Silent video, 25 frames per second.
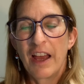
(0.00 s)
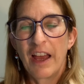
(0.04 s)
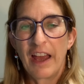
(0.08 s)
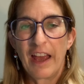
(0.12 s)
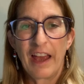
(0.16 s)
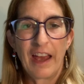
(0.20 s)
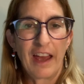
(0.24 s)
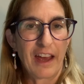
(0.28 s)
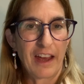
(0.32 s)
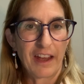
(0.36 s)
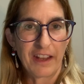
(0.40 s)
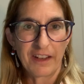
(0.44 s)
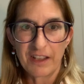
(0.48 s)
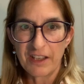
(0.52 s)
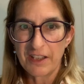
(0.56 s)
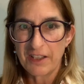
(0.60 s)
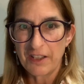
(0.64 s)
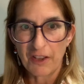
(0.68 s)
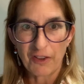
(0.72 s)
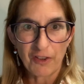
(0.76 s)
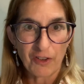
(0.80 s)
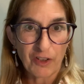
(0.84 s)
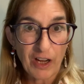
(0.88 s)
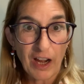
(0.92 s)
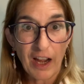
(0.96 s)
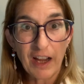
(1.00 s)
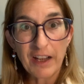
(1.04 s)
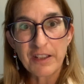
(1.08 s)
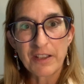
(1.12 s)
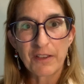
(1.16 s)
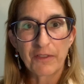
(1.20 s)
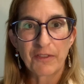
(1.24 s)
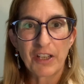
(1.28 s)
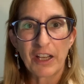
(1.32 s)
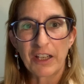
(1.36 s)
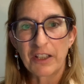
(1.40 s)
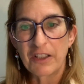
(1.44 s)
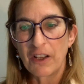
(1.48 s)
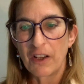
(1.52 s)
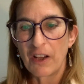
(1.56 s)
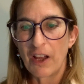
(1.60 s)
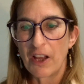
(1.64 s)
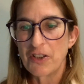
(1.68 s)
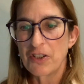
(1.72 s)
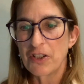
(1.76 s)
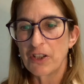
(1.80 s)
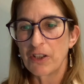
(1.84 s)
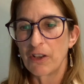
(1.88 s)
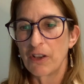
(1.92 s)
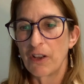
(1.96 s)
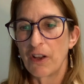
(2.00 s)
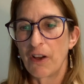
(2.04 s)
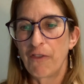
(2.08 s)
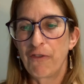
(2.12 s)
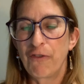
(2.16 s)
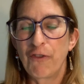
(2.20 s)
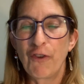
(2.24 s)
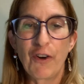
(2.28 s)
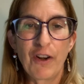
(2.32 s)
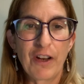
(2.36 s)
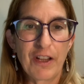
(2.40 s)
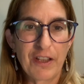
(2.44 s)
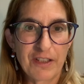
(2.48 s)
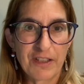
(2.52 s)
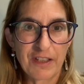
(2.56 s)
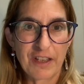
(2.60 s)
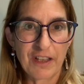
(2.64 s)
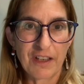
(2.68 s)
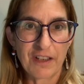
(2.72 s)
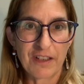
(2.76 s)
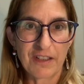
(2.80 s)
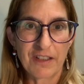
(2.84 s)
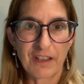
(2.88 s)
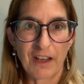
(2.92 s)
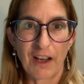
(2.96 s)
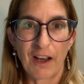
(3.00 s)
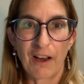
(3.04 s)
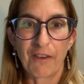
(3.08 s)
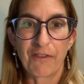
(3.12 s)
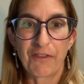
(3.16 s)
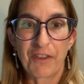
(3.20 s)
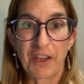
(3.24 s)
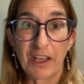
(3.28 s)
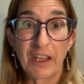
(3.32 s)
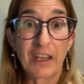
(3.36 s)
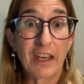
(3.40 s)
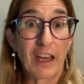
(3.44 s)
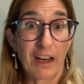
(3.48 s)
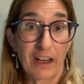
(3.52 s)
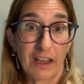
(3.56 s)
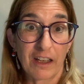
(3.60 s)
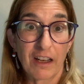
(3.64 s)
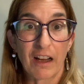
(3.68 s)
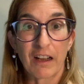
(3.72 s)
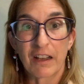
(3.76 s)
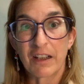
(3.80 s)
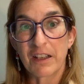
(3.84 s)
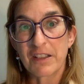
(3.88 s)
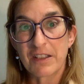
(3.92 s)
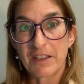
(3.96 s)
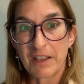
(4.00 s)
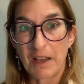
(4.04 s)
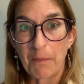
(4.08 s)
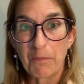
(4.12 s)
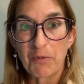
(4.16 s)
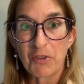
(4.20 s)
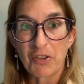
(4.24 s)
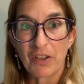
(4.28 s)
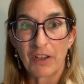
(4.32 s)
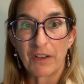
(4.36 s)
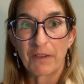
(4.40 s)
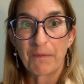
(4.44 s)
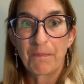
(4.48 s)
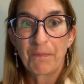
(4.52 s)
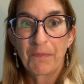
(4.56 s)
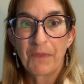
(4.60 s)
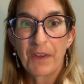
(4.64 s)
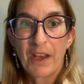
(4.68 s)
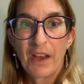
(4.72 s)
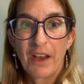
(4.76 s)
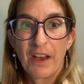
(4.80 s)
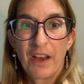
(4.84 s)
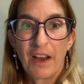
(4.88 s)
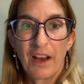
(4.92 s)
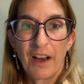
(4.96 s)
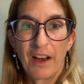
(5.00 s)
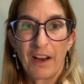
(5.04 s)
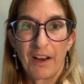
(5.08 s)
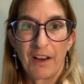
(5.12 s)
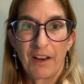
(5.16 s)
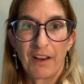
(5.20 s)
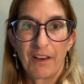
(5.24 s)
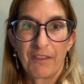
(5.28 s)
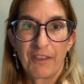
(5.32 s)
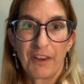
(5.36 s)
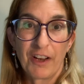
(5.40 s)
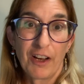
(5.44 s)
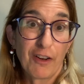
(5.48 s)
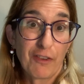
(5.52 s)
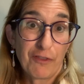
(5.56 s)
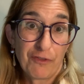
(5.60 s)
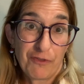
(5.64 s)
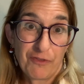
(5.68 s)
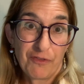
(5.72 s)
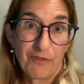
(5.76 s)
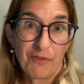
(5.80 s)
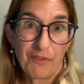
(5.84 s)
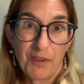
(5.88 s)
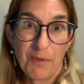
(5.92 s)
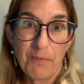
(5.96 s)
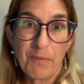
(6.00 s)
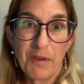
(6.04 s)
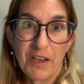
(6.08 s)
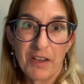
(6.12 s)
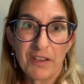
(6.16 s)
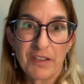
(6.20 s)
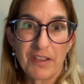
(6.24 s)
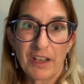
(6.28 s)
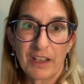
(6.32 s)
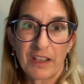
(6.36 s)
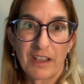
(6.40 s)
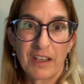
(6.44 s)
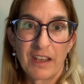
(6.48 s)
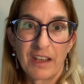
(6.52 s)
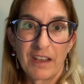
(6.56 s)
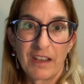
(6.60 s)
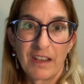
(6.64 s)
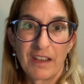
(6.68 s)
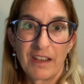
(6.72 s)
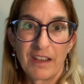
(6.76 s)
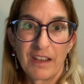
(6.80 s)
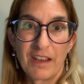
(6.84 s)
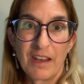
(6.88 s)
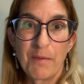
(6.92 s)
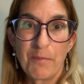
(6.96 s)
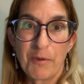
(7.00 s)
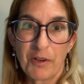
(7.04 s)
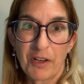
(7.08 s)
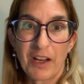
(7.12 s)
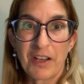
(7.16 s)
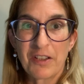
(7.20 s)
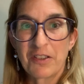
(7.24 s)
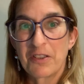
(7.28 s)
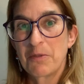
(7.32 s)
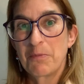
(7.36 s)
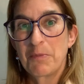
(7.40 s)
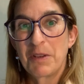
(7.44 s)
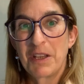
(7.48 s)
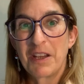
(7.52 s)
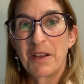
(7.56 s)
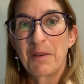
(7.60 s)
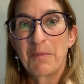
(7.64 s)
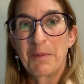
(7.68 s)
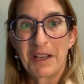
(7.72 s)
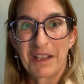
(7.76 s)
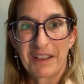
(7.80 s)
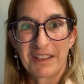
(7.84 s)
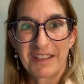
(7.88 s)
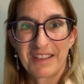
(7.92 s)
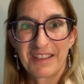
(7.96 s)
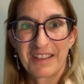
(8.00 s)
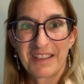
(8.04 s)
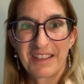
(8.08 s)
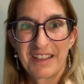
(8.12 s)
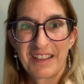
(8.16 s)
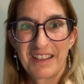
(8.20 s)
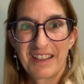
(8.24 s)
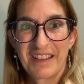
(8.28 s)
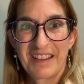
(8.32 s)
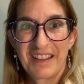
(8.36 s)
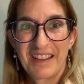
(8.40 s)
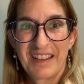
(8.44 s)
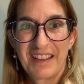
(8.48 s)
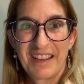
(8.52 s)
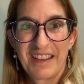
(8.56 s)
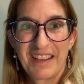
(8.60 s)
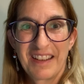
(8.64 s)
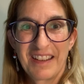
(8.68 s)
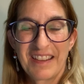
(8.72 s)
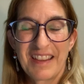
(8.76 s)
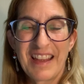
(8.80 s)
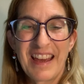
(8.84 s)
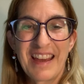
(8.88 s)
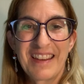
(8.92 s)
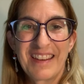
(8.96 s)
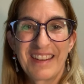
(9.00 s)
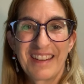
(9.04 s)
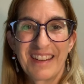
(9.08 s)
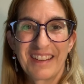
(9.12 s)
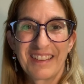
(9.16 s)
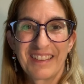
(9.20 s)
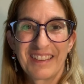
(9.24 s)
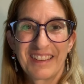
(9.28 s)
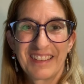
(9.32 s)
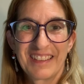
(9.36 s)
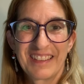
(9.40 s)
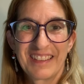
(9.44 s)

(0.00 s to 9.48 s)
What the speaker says: and these other kinds of technological affordances of the Kyara-ka consumption of the Miyazaki Himukaizer media mix. Thank you.